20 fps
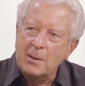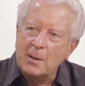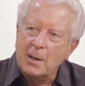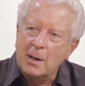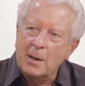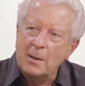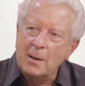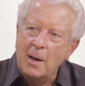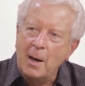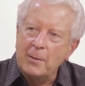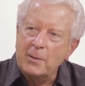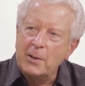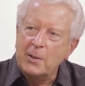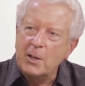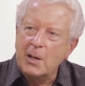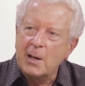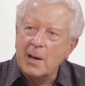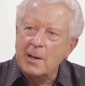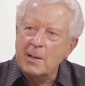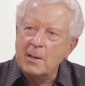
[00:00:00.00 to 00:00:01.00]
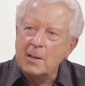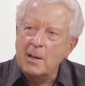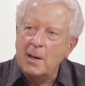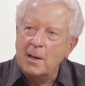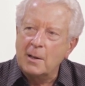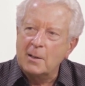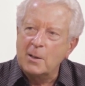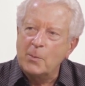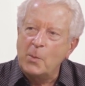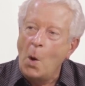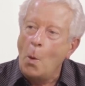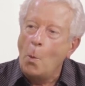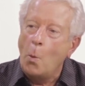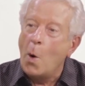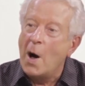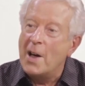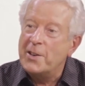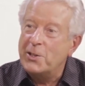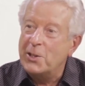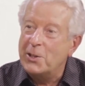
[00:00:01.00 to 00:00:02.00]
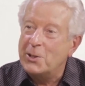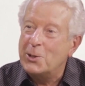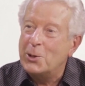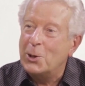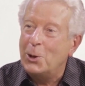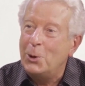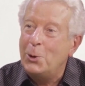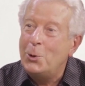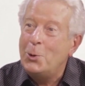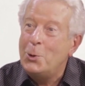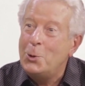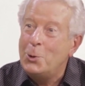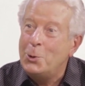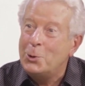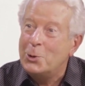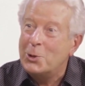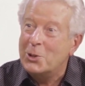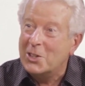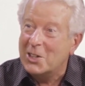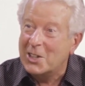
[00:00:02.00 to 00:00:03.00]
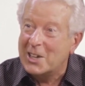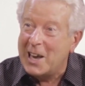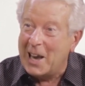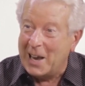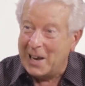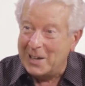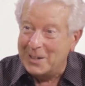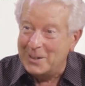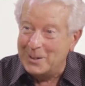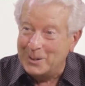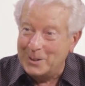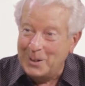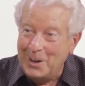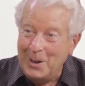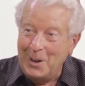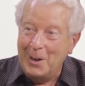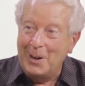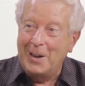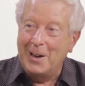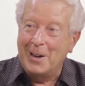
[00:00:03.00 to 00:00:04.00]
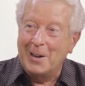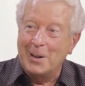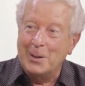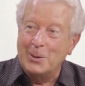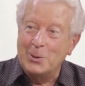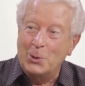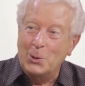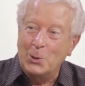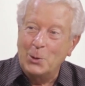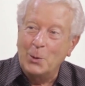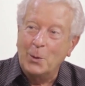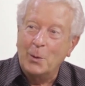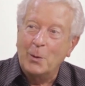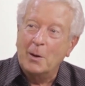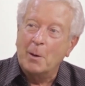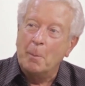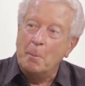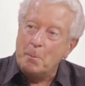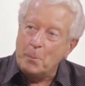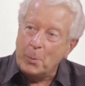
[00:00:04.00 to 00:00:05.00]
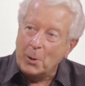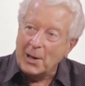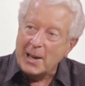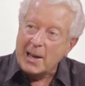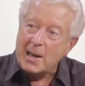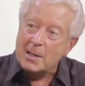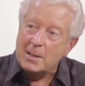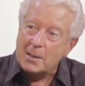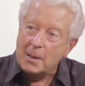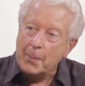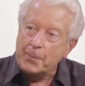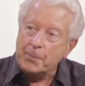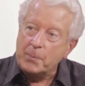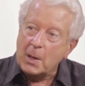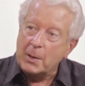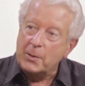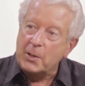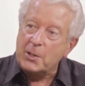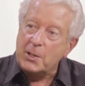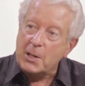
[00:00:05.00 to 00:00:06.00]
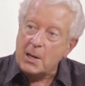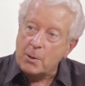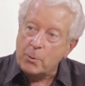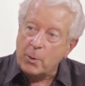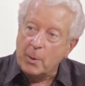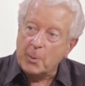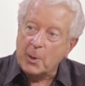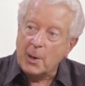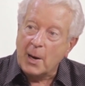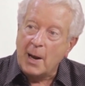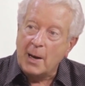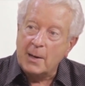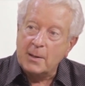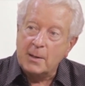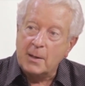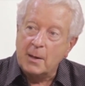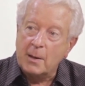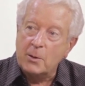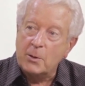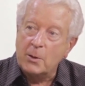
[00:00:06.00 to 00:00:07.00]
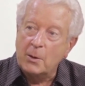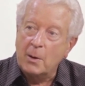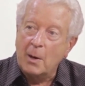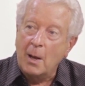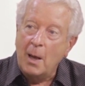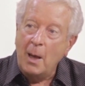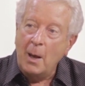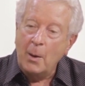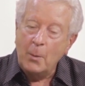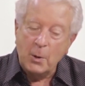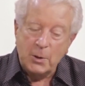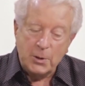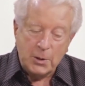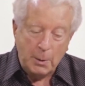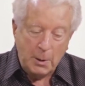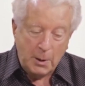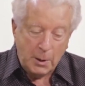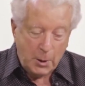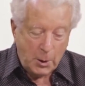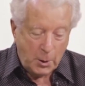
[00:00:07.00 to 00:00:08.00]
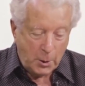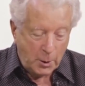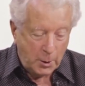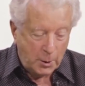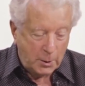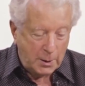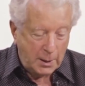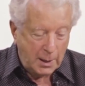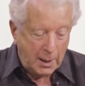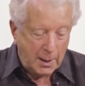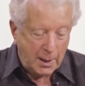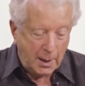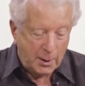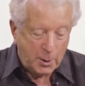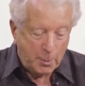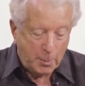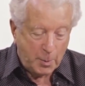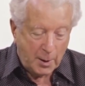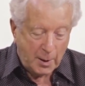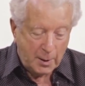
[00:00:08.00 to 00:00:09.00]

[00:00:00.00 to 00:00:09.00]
to think that the United Kingdom wanted to lose the case to complete the decriminalization which had occurred in other